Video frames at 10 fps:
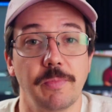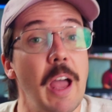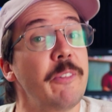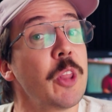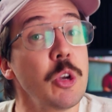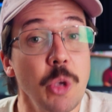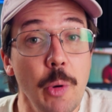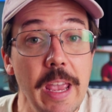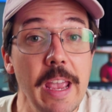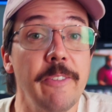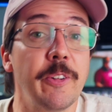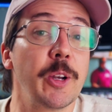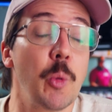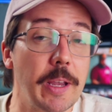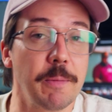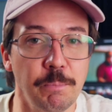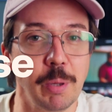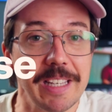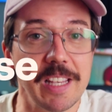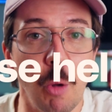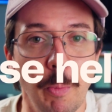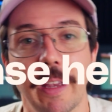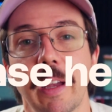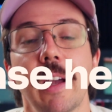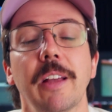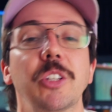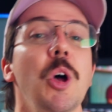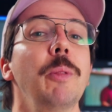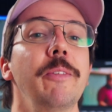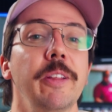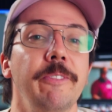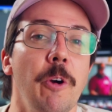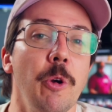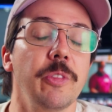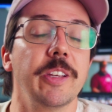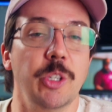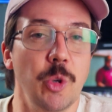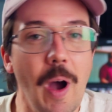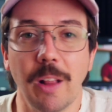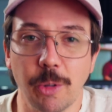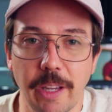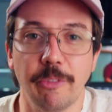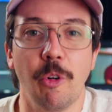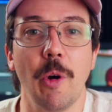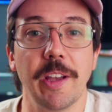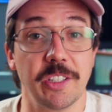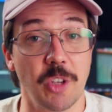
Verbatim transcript: Now, for those who are here for a quick, please help me. The top level info that you are looking for is